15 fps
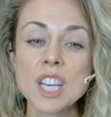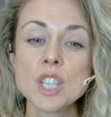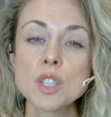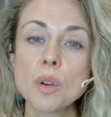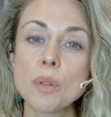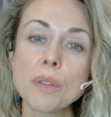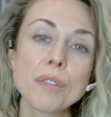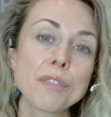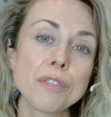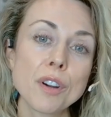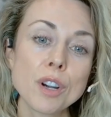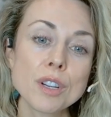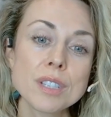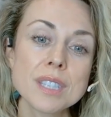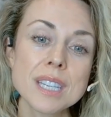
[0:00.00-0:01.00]
So the
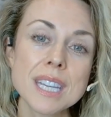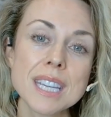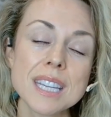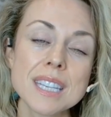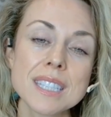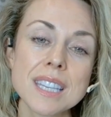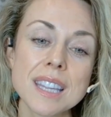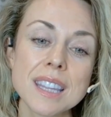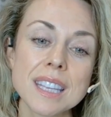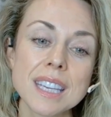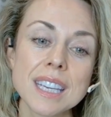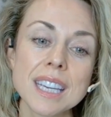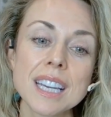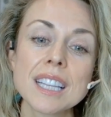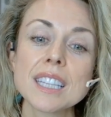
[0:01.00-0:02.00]
first is
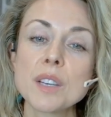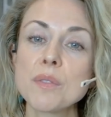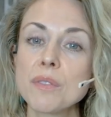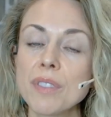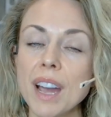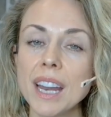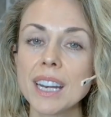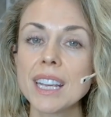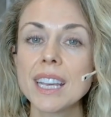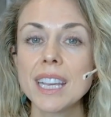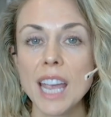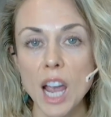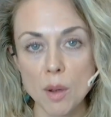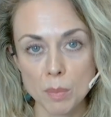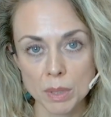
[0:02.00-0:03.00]
the lymphatic
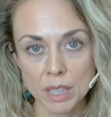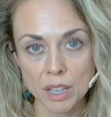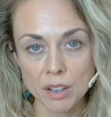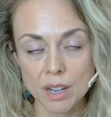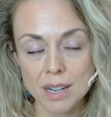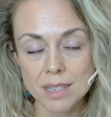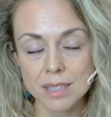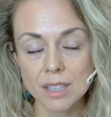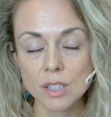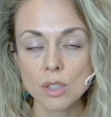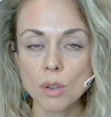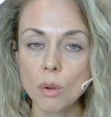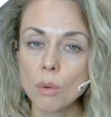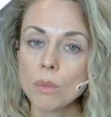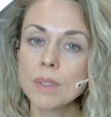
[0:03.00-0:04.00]
capillaries.
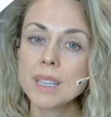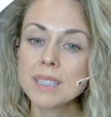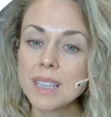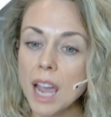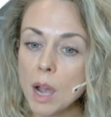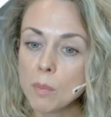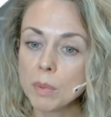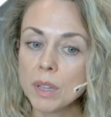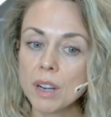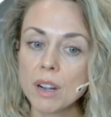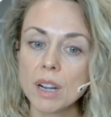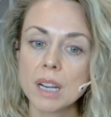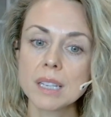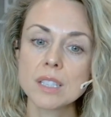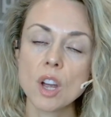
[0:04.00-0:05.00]
So these
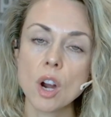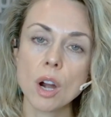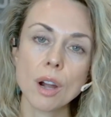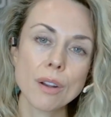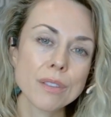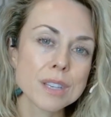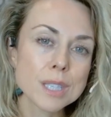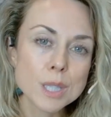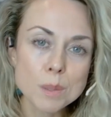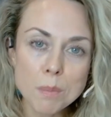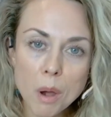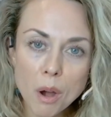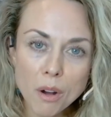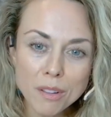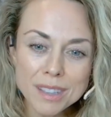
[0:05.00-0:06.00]
capillaries are the
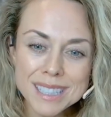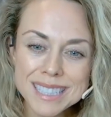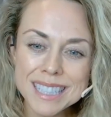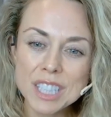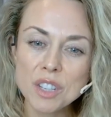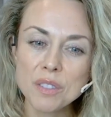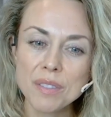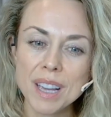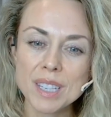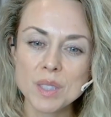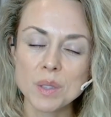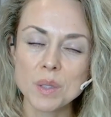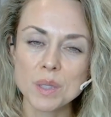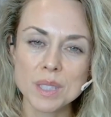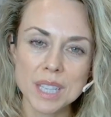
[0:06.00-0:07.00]
smallest little
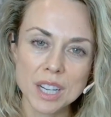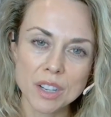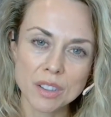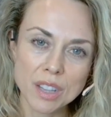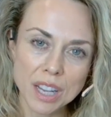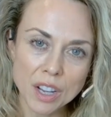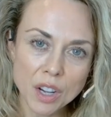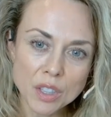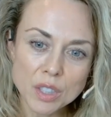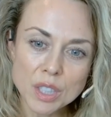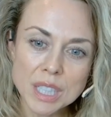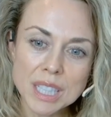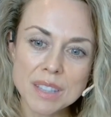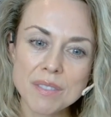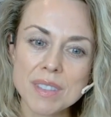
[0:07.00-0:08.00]
vessels that lie
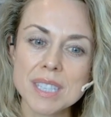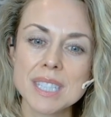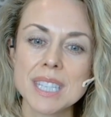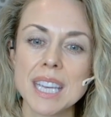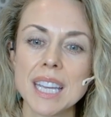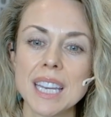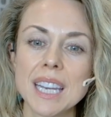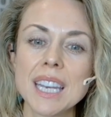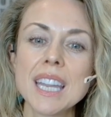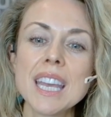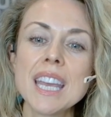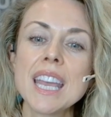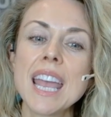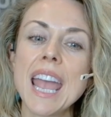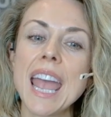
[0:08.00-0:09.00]
underneath of the skin,
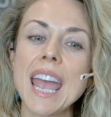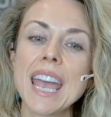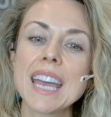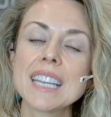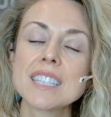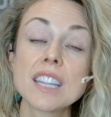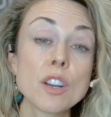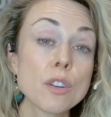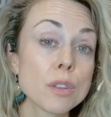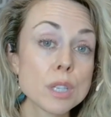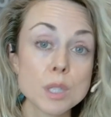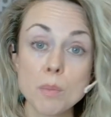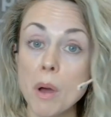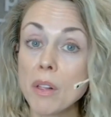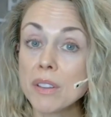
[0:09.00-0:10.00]
and they are the
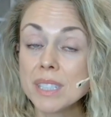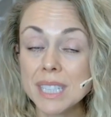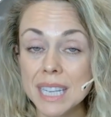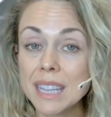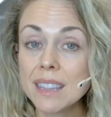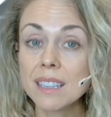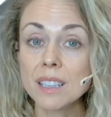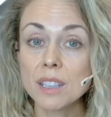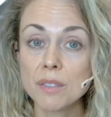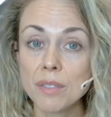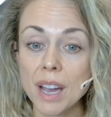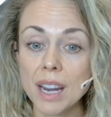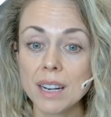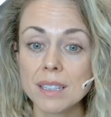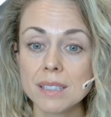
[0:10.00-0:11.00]
smallest in the
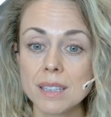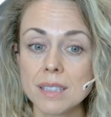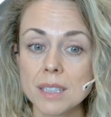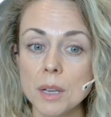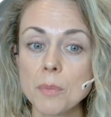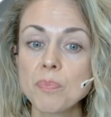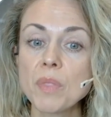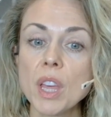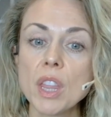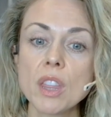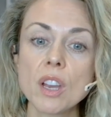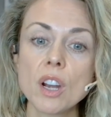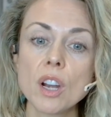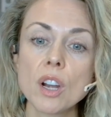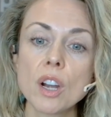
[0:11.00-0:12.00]
lymphatic system.
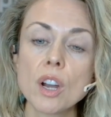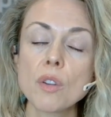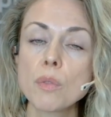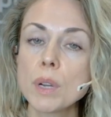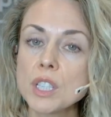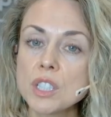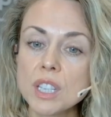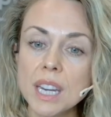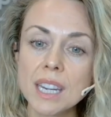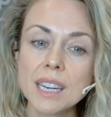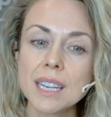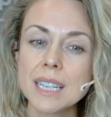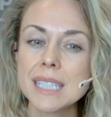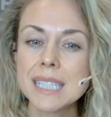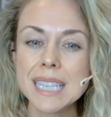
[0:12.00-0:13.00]
They're
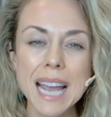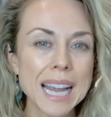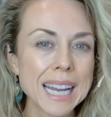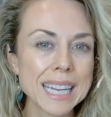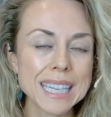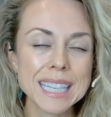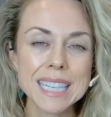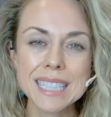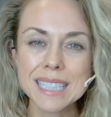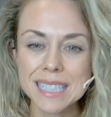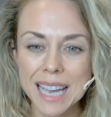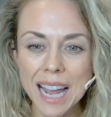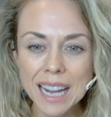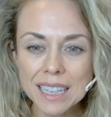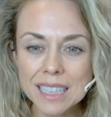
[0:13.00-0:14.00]
originating as tiny
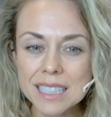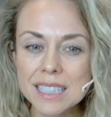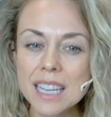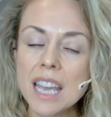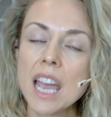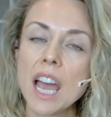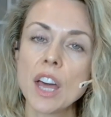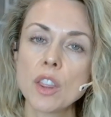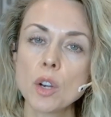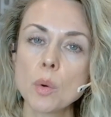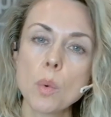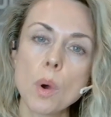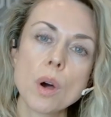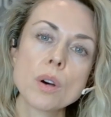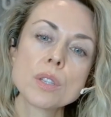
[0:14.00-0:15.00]
sacs, and their
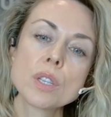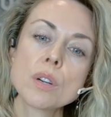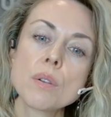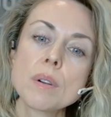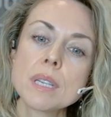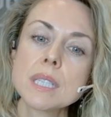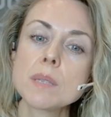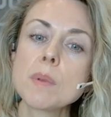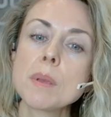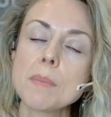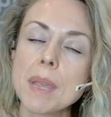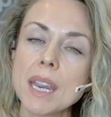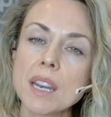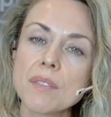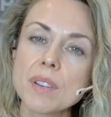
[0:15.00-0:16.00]
walls are going to be
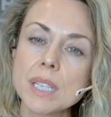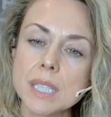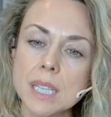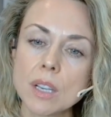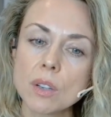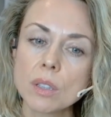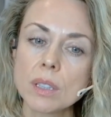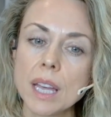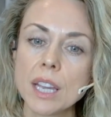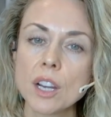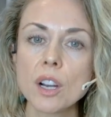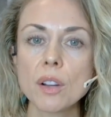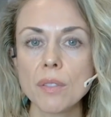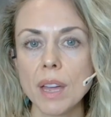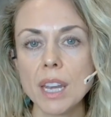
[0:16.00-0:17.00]
made of a single layer
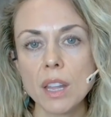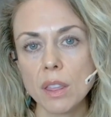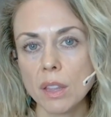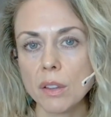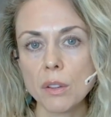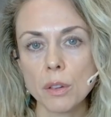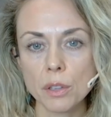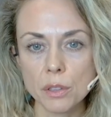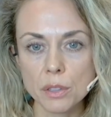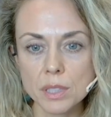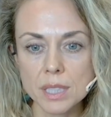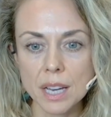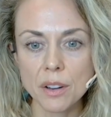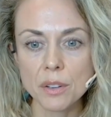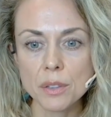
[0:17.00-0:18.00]
of endothelial
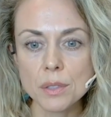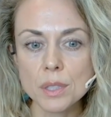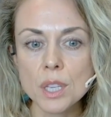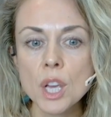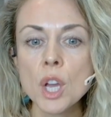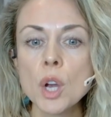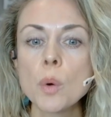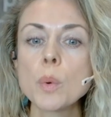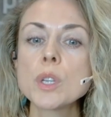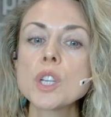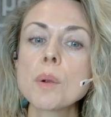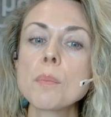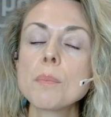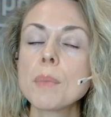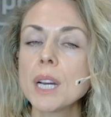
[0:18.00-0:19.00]
cells, which
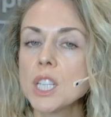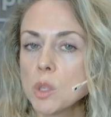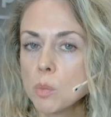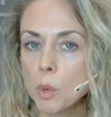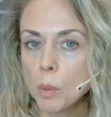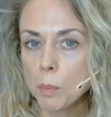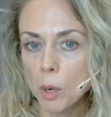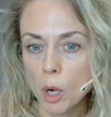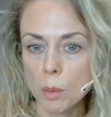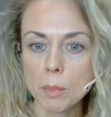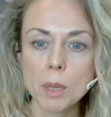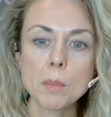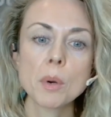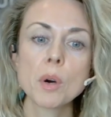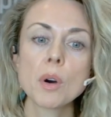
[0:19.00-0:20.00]
are much more
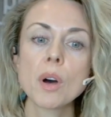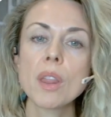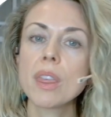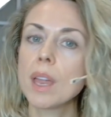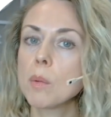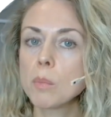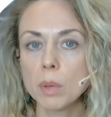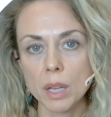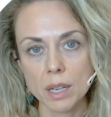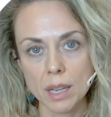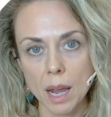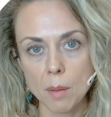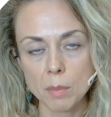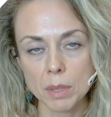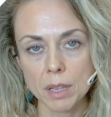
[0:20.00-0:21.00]
permeable than blood
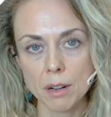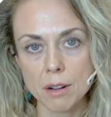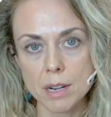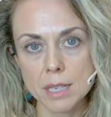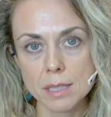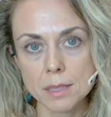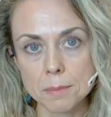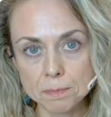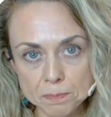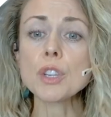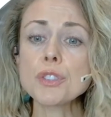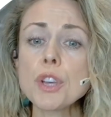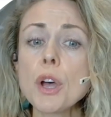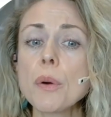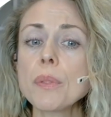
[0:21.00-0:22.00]
capillaries.
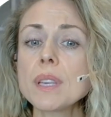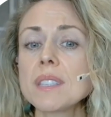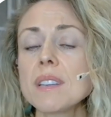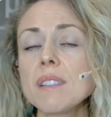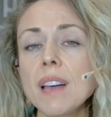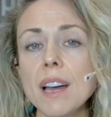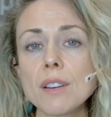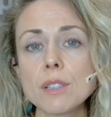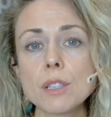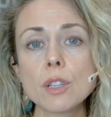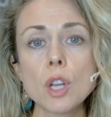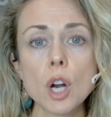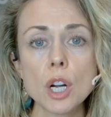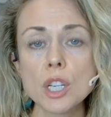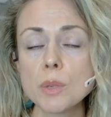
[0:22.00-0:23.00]
So this allows
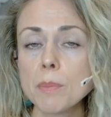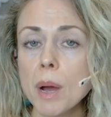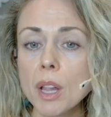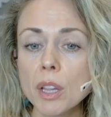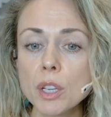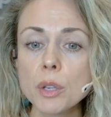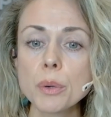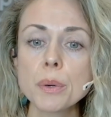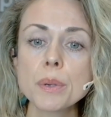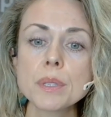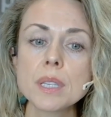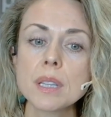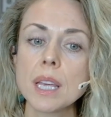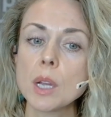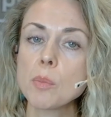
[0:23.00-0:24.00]
large molecules
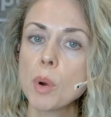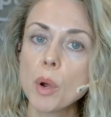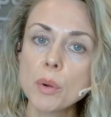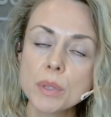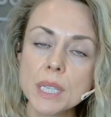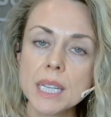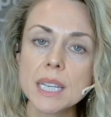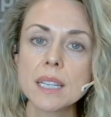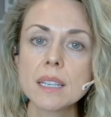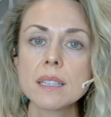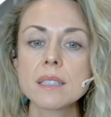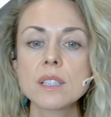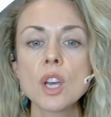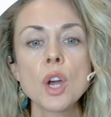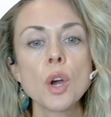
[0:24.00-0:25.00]
like
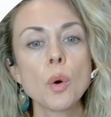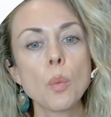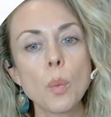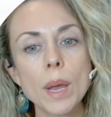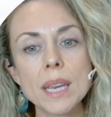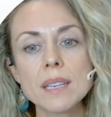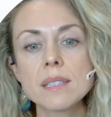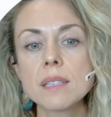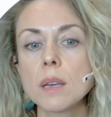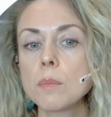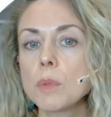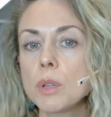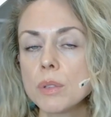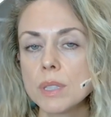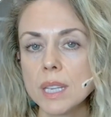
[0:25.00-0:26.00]
proteins, waste,
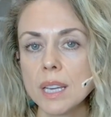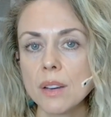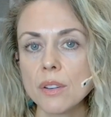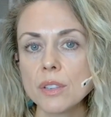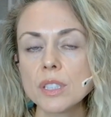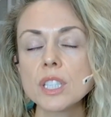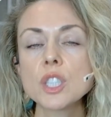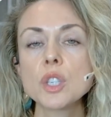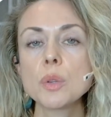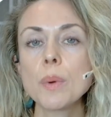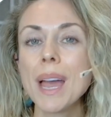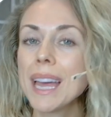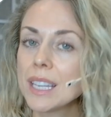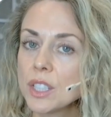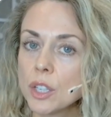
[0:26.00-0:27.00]
immune cells to
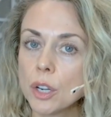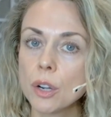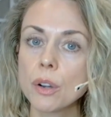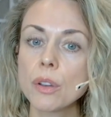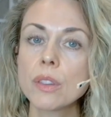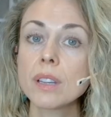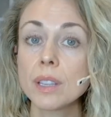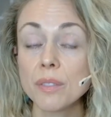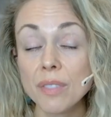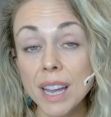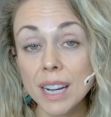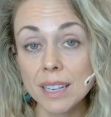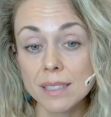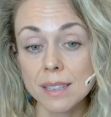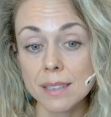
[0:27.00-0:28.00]
enter the
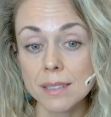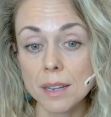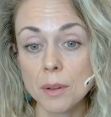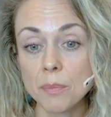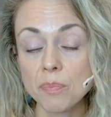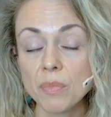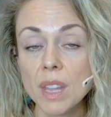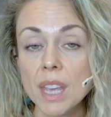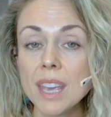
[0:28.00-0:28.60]
lymphatic system.